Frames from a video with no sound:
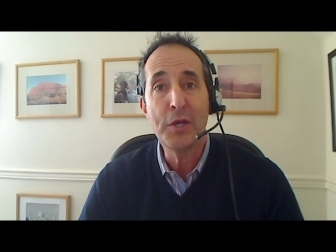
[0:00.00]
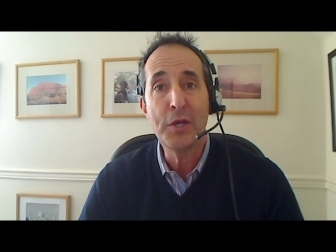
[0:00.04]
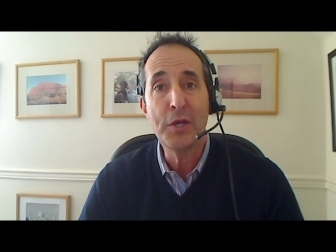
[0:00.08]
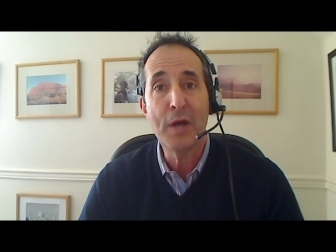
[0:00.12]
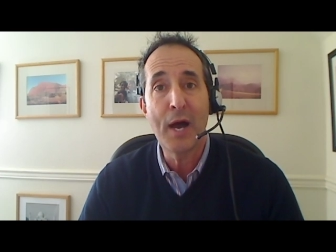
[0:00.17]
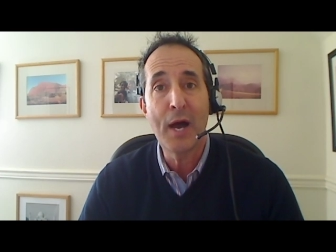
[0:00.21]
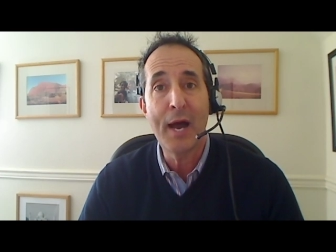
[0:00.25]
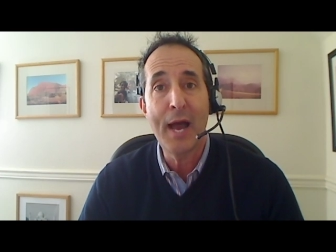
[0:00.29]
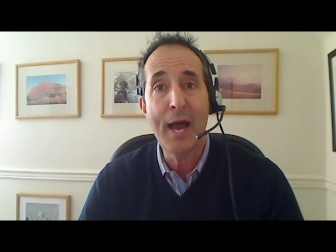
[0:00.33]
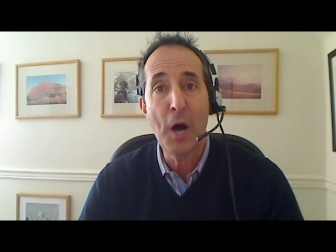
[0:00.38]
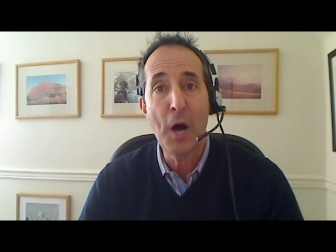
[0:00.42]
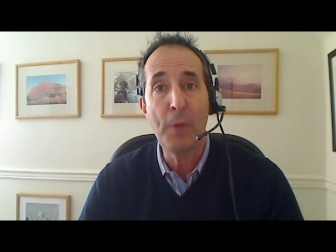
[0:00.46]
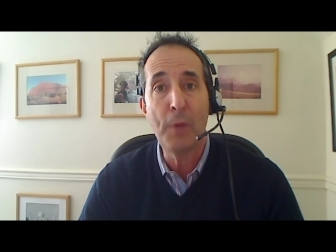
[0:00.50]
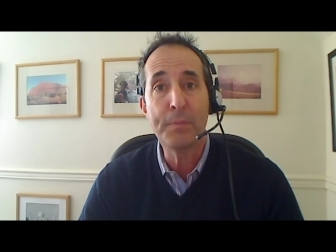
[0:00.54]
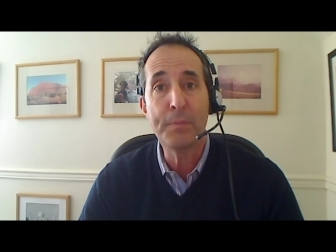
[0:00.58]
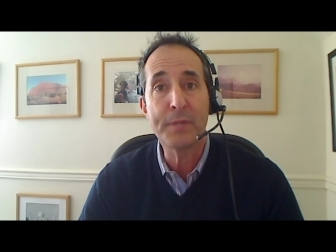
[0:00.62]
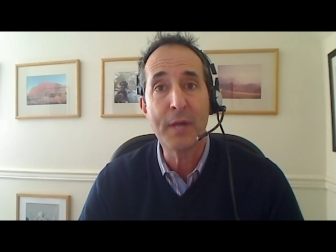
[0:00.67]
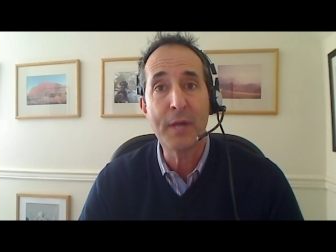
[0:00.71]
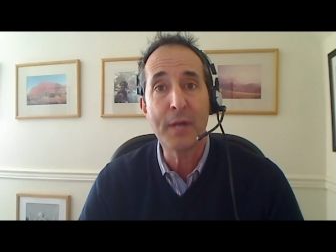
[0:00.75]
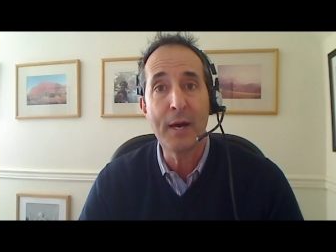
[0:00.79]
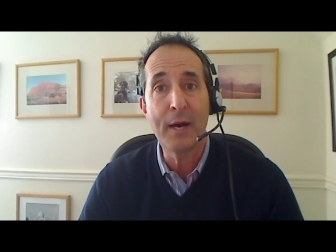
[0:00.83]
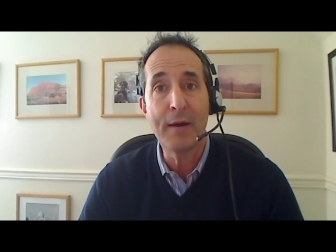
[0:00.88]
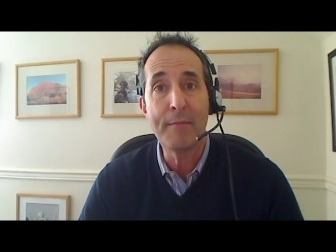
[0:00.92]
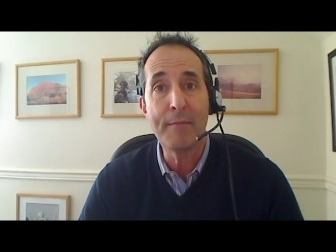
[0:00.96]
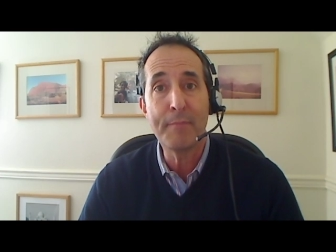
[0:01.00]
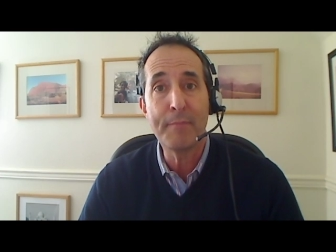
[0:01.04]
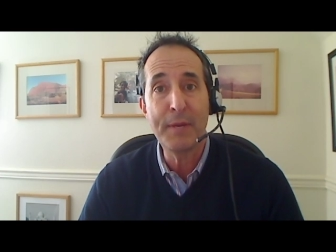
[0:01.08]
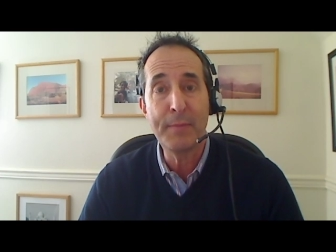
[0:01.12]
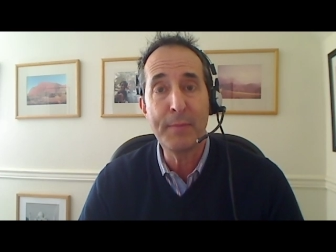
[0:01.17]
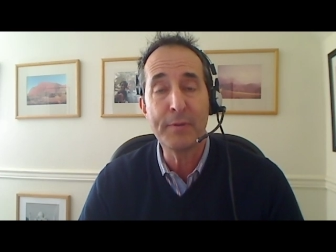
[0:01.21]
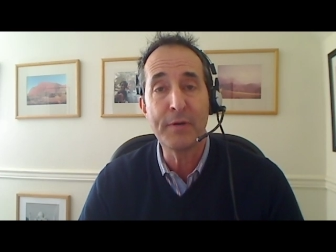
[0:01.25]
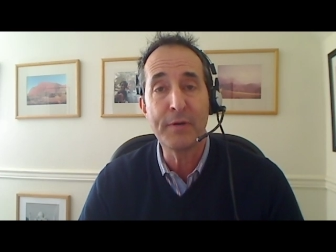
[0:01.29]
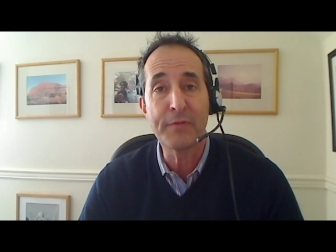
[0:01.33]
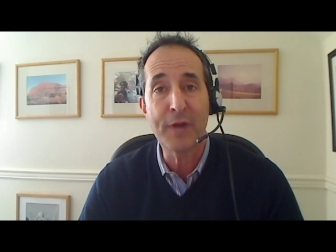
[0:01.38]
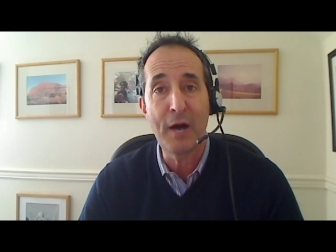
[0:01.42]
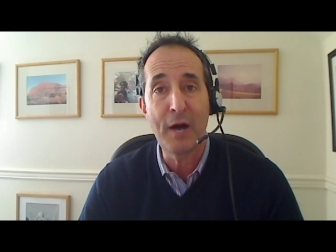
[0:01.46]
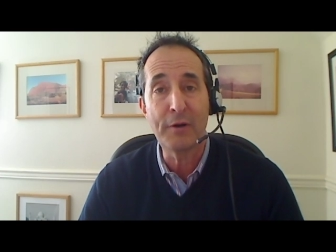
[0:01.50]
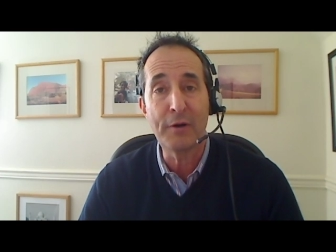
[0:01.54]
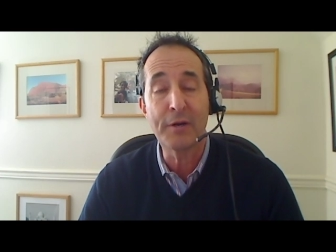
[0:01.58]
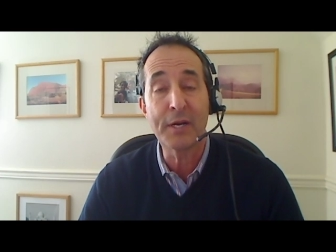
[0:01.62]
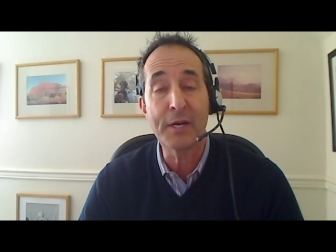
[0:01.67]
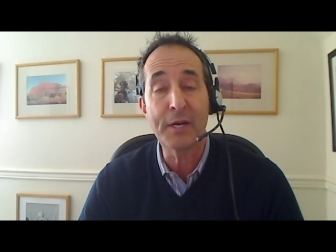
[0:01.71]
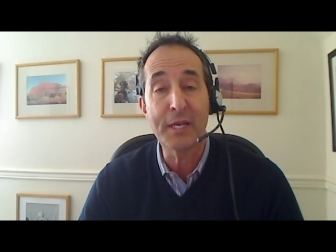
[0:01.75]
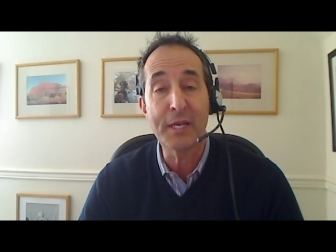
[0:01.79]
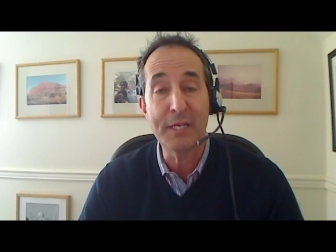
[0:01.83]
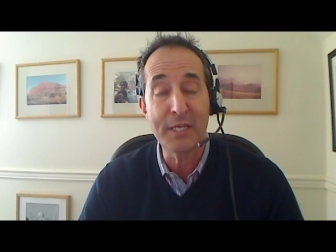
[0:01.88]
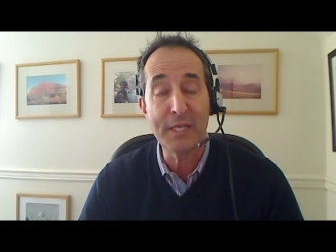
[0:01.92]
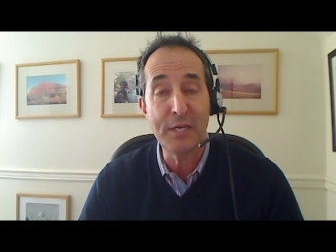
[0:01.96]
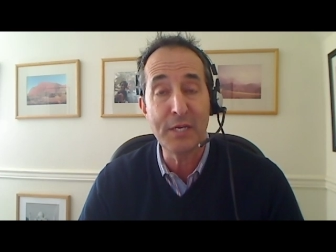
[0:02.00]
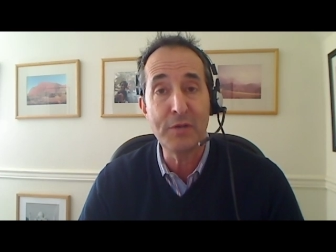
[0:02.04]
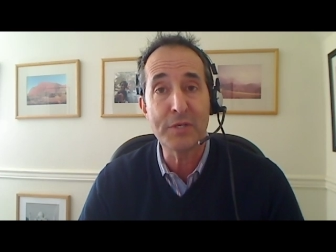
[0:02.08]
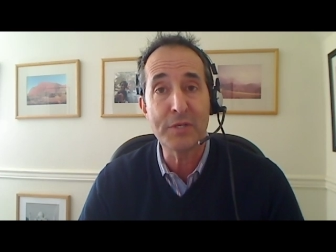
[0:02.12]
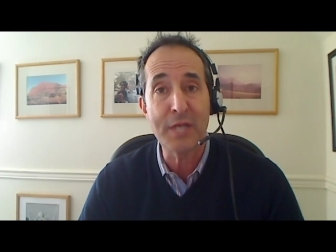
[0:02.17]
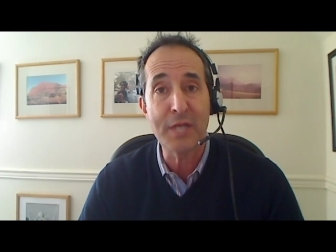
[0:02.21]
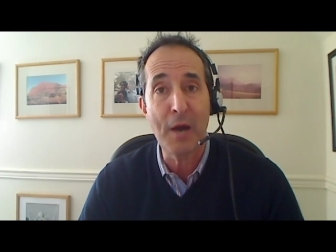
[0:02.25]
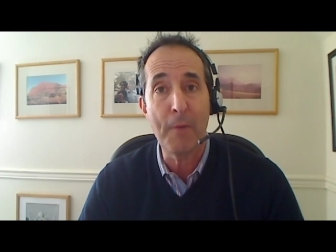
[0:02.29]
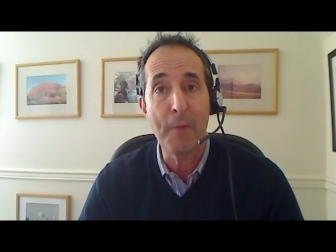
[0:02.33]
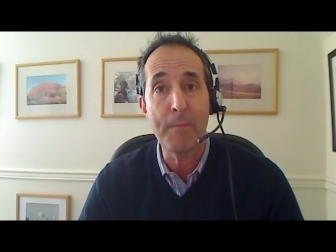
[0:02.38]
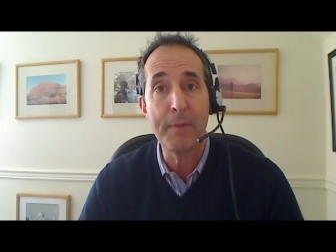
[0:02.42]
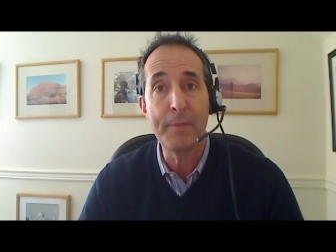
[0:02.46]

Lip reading: helped people of color and continues to help